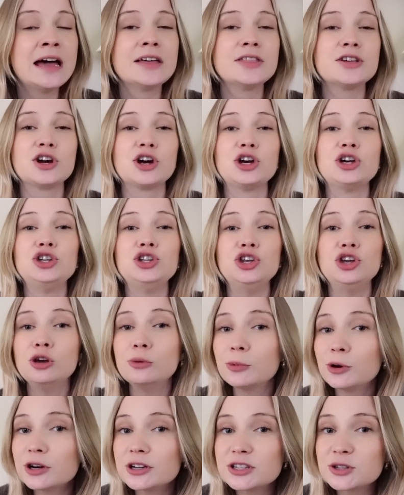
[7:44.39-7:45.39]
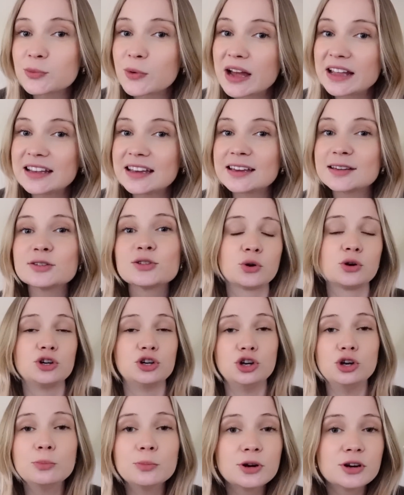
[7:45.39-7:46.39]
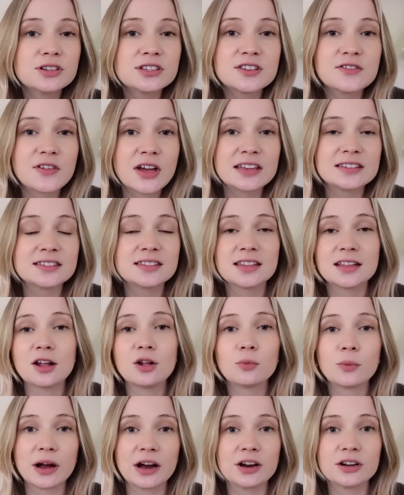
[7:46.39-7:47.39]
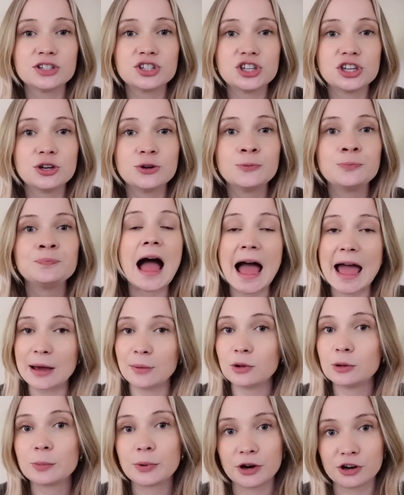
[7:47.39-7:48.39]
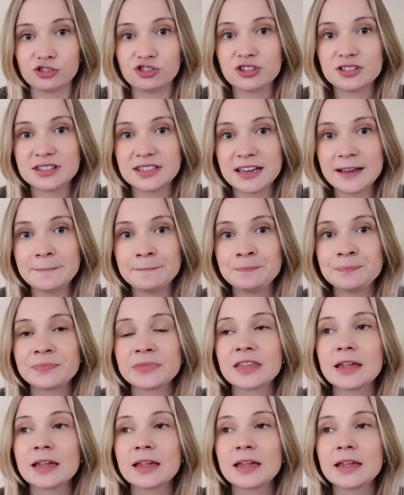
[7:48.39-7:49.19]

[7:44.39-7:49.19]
there are numerous weddings or numerous events that I'll wear it to, I will purchase it.